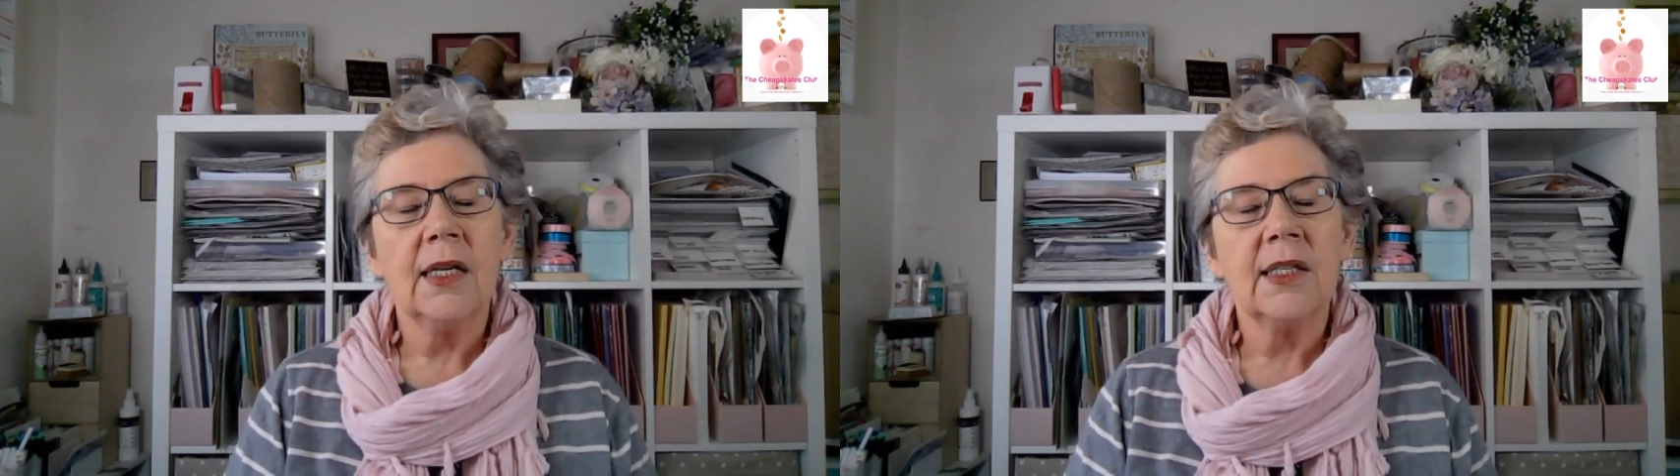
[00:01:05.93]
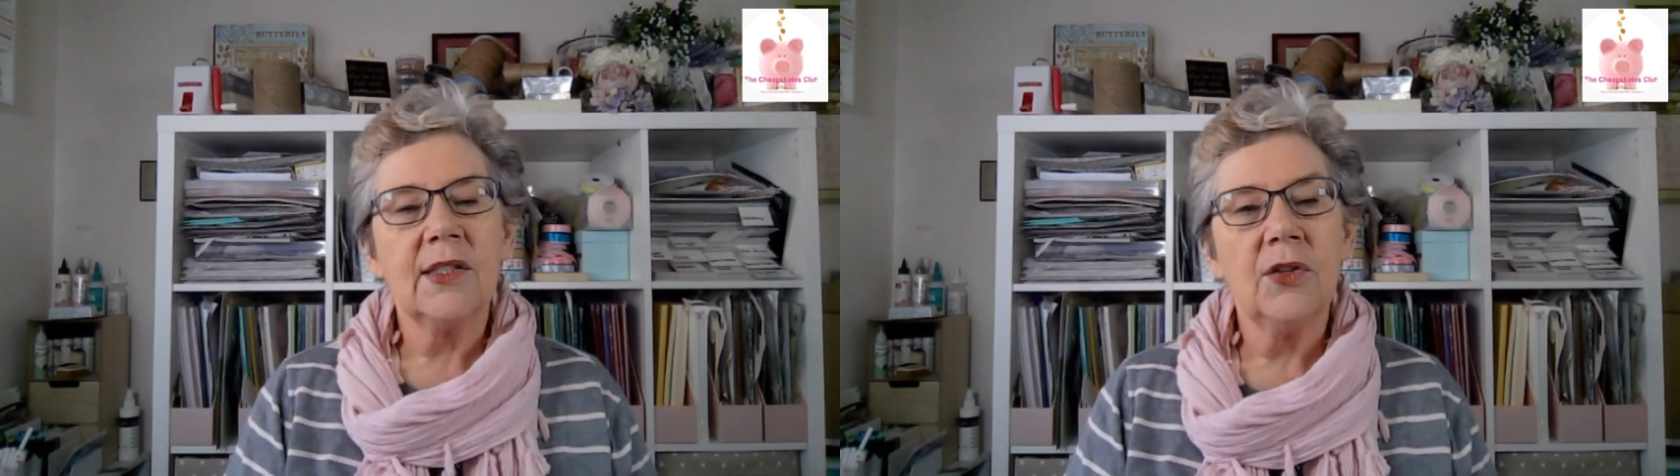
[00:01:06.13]

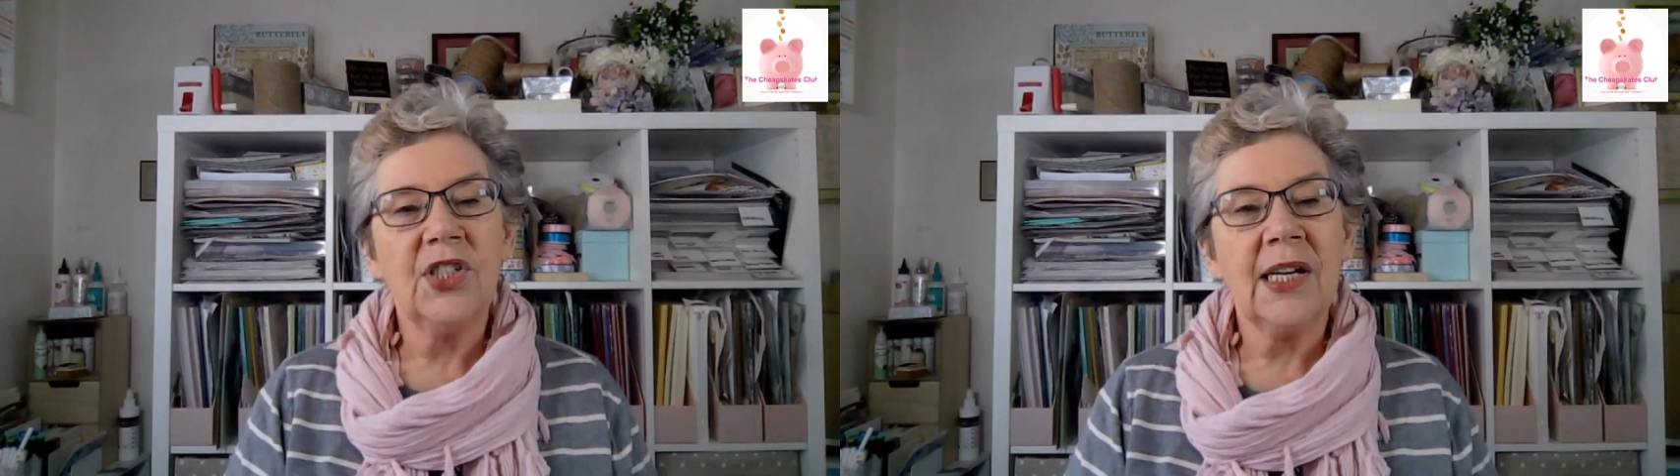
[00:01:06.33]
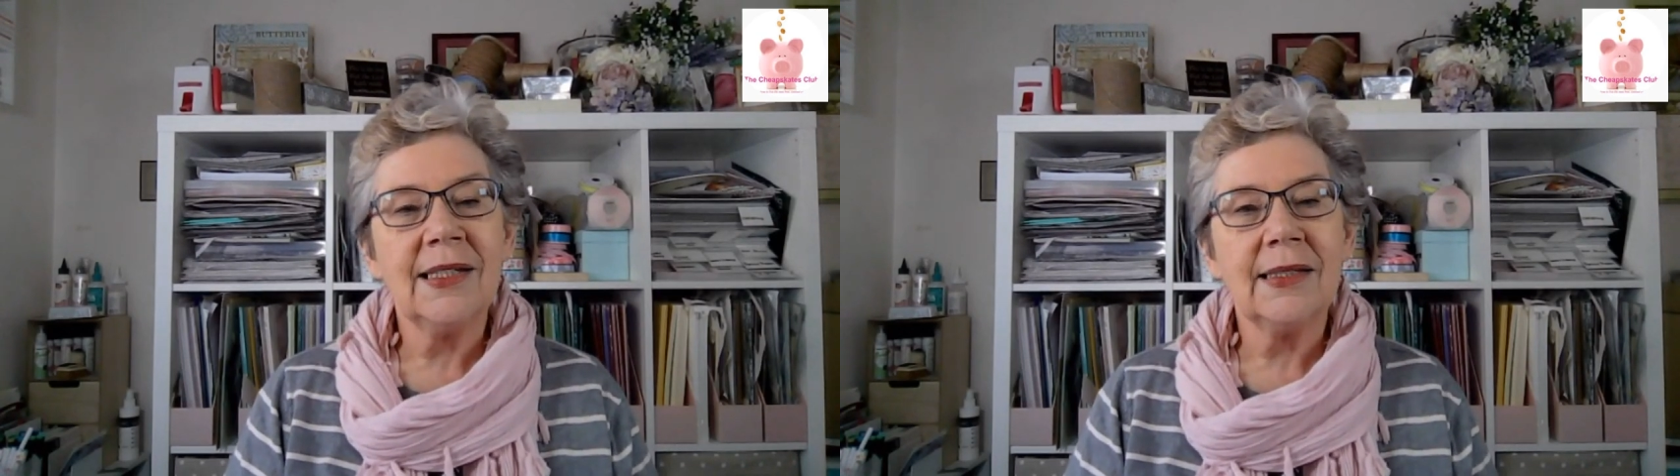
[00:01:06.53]
So
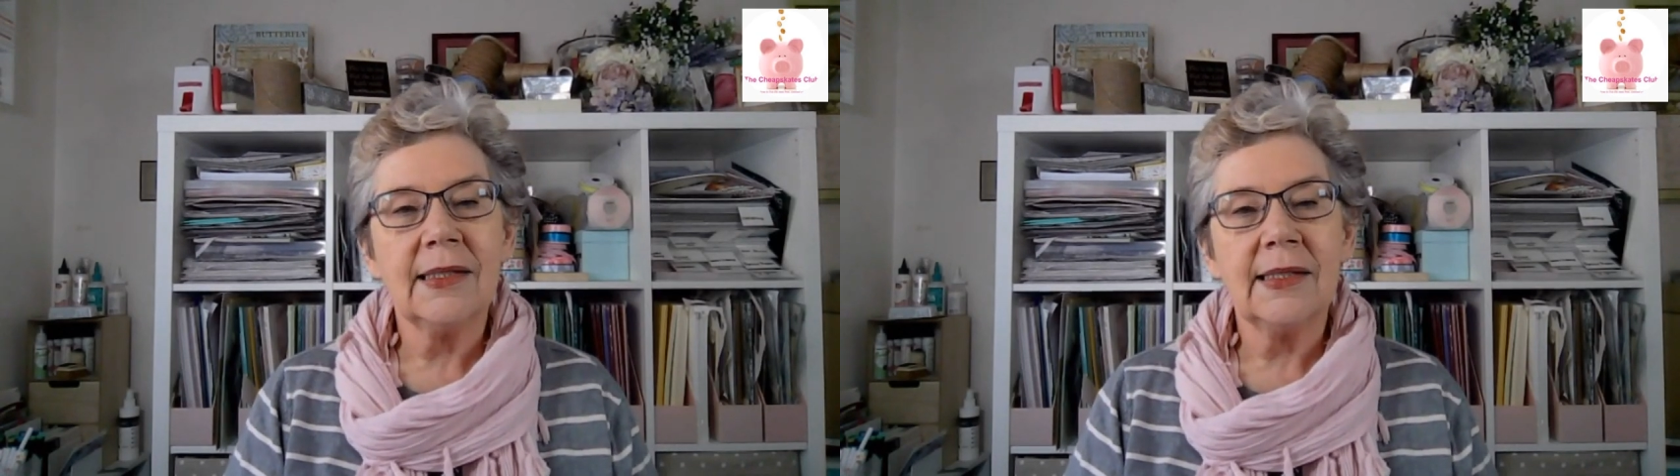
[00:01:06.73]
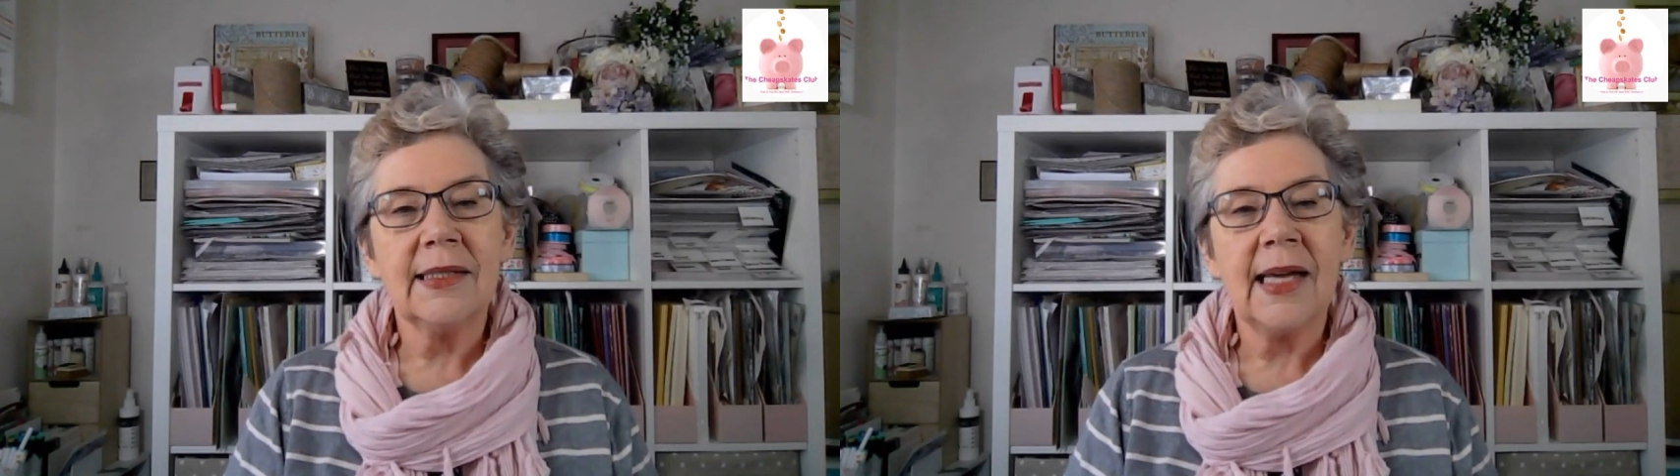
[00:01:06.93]
just
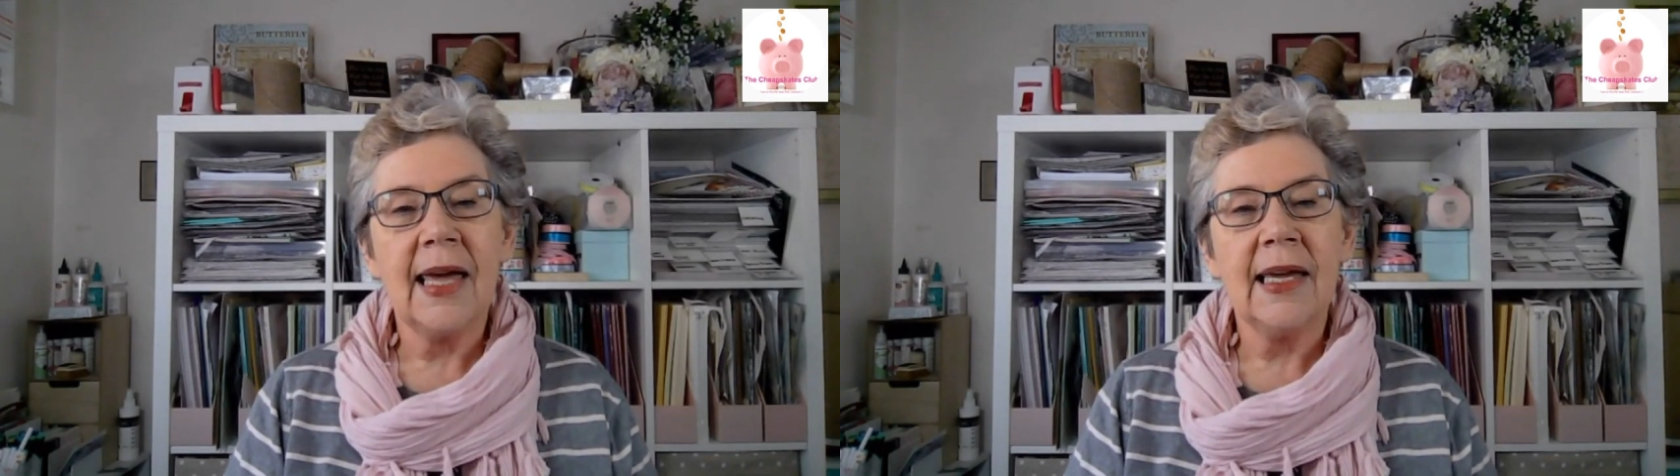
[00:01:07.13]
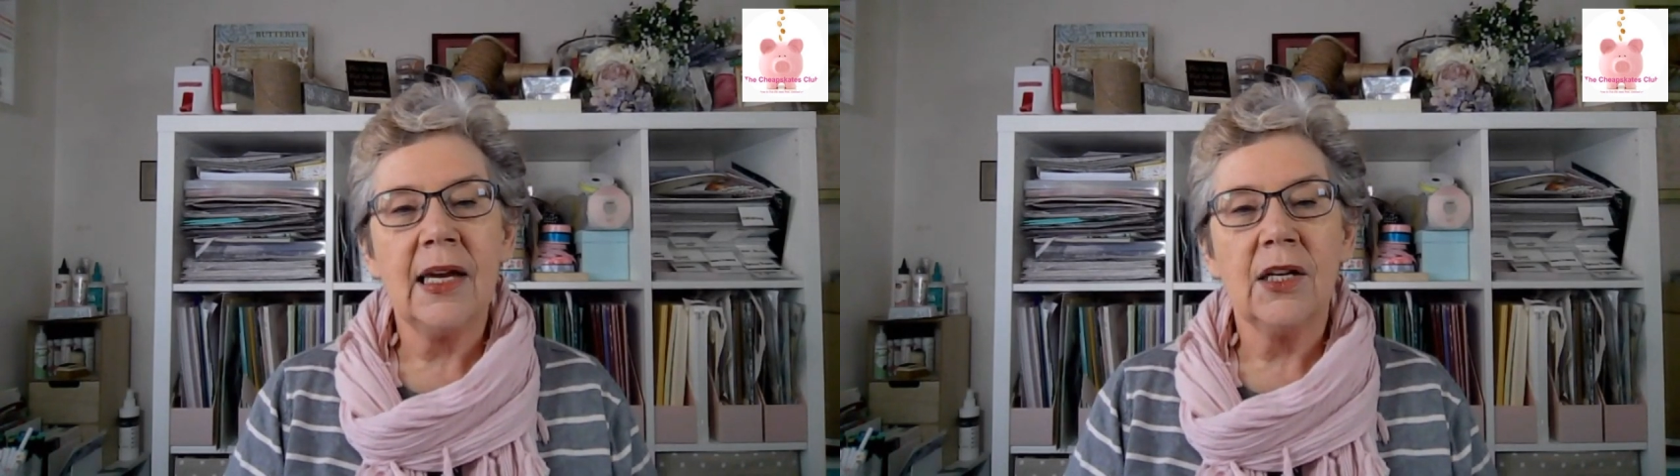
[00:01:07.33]

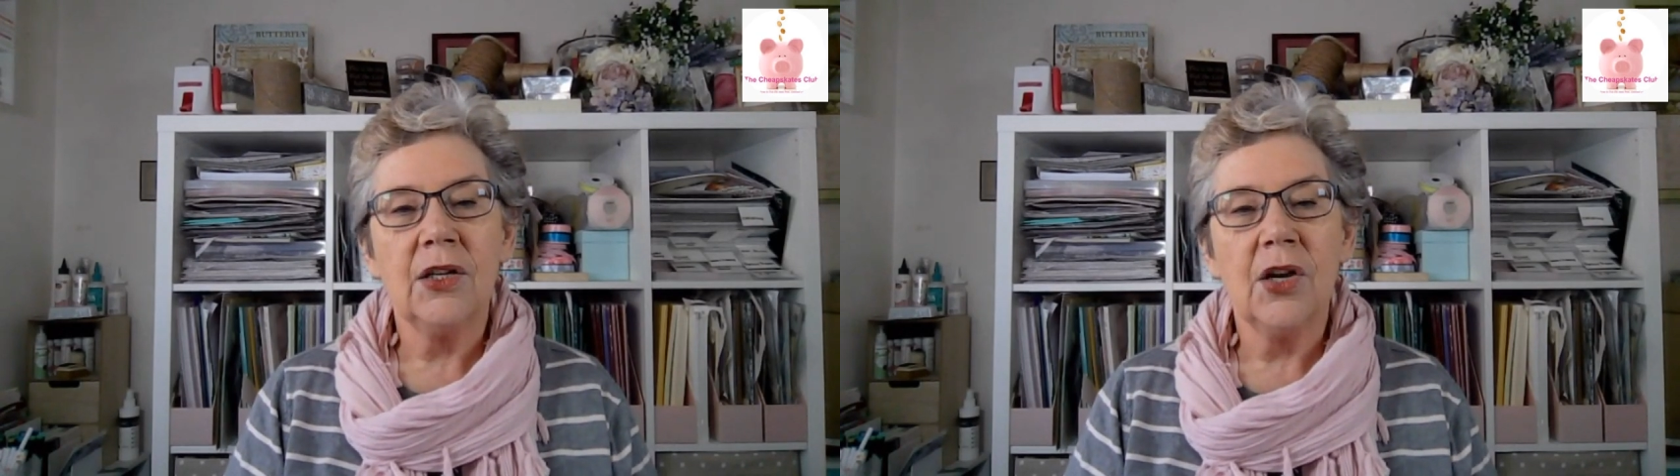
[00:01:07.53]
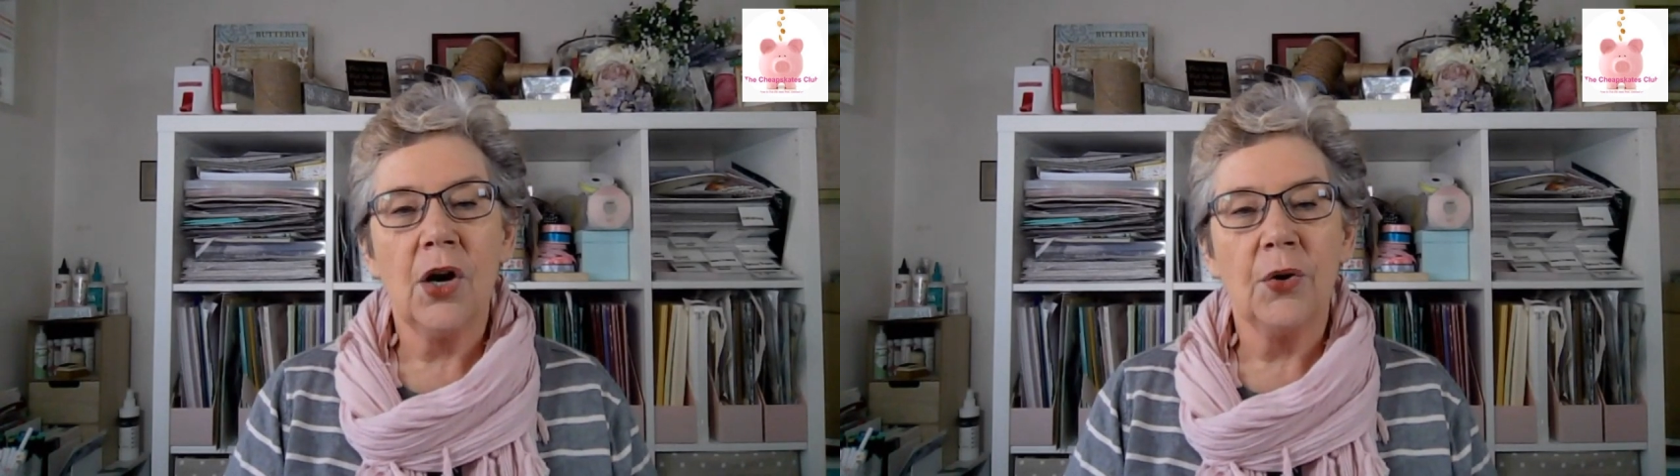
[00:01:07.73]
say
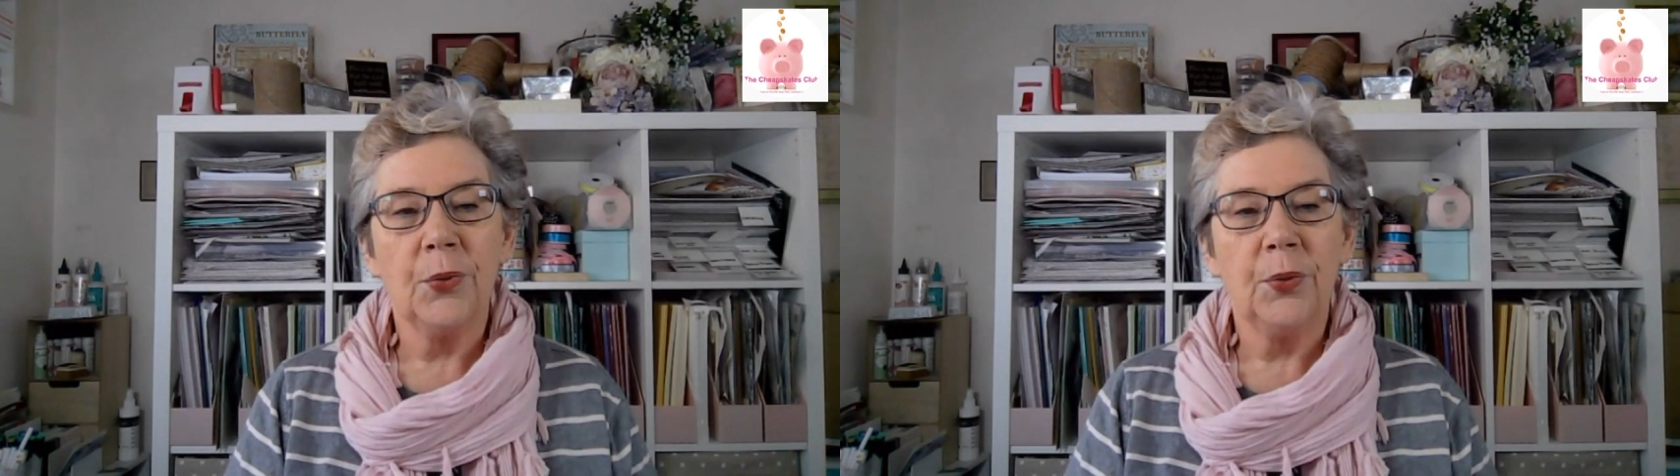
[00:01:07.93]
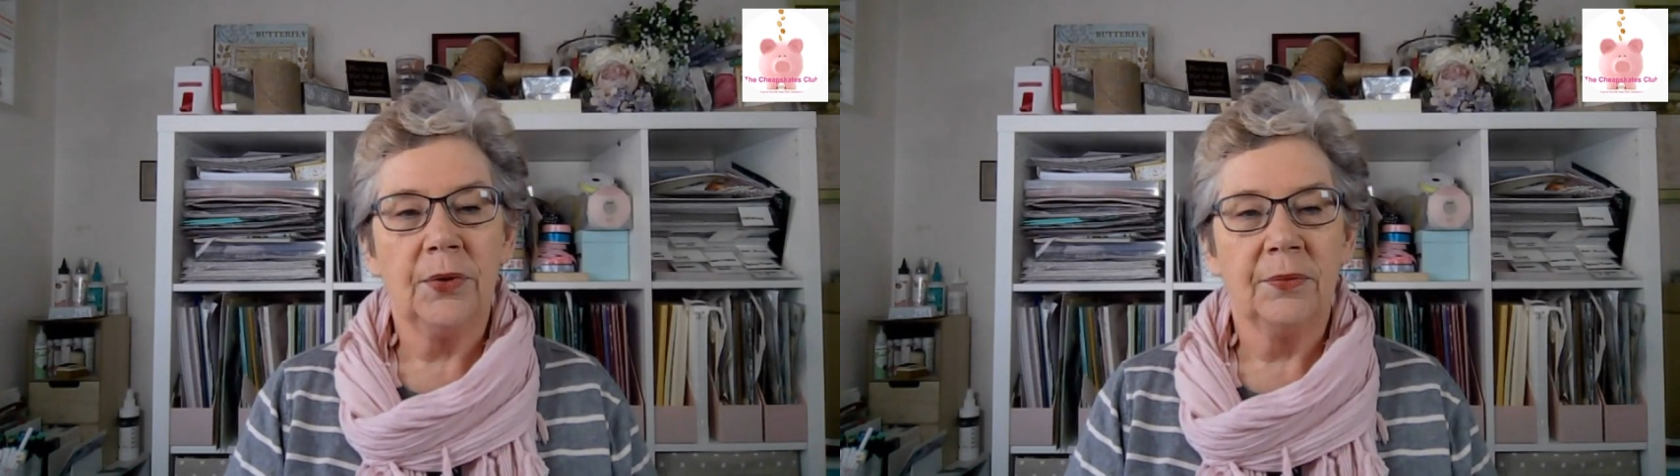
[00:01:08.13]
no.